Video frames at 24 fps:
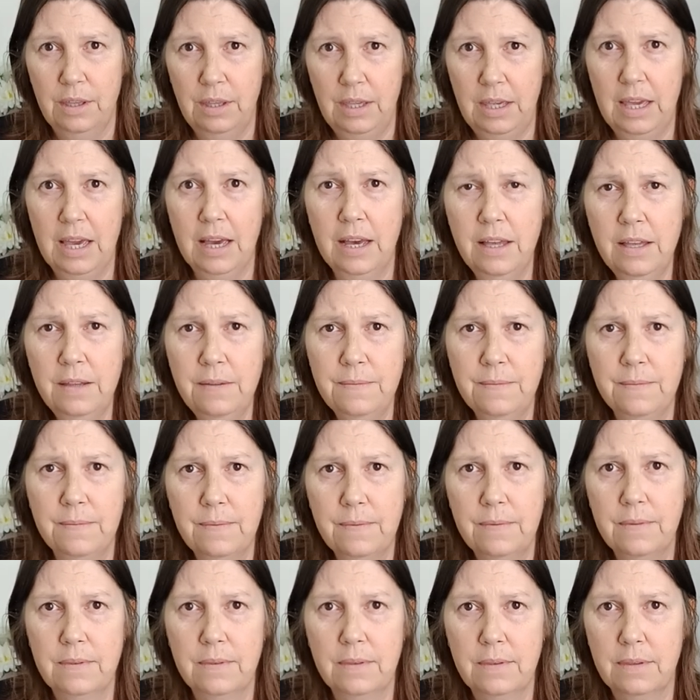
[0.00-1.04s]
Yeah?
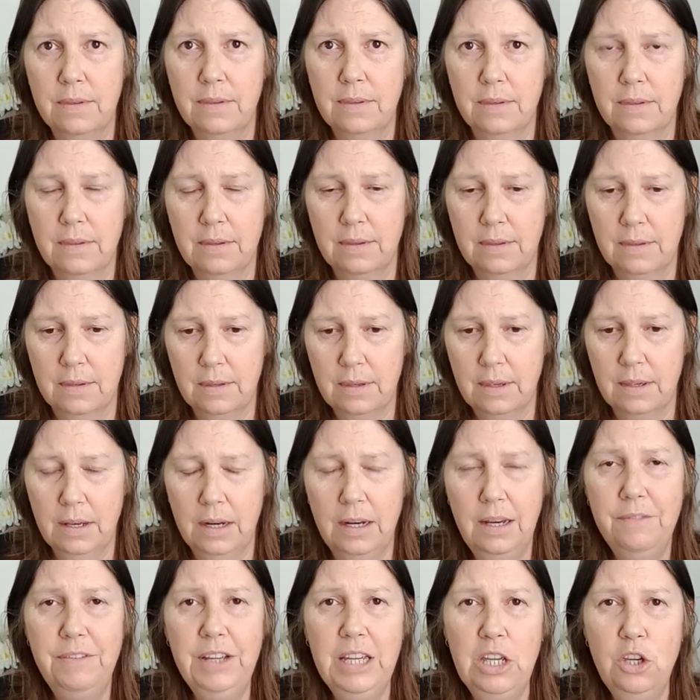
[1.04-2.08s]

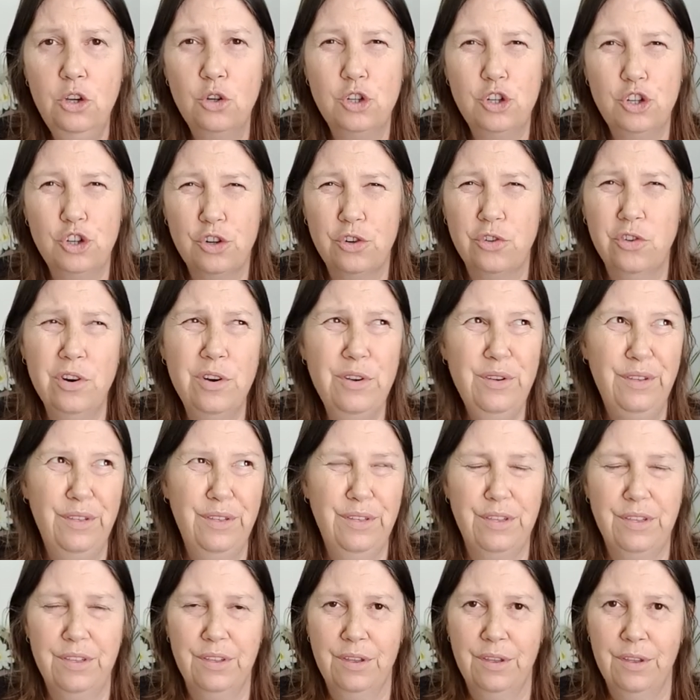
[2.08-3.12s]
Living your
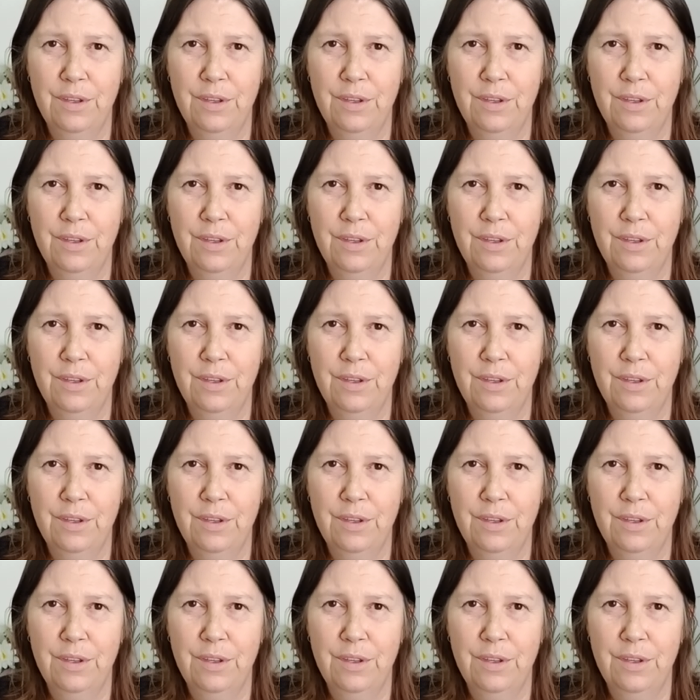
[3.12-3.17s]
truth.